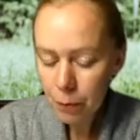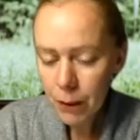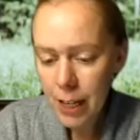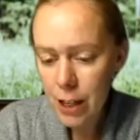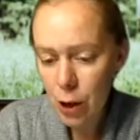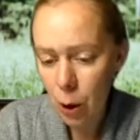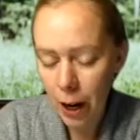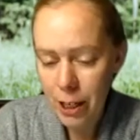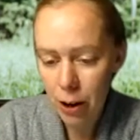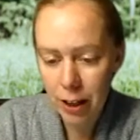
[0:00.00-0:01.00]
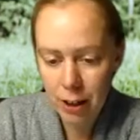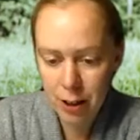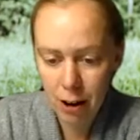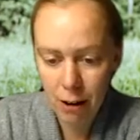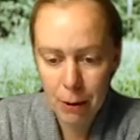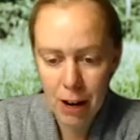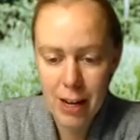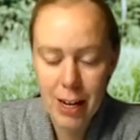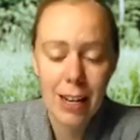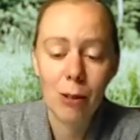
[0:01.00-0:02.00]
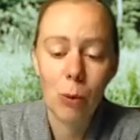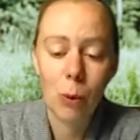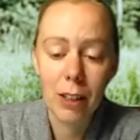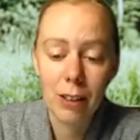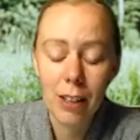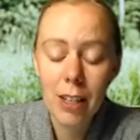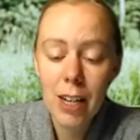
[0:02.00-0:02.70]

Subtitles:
And so I try not to harbor any ill will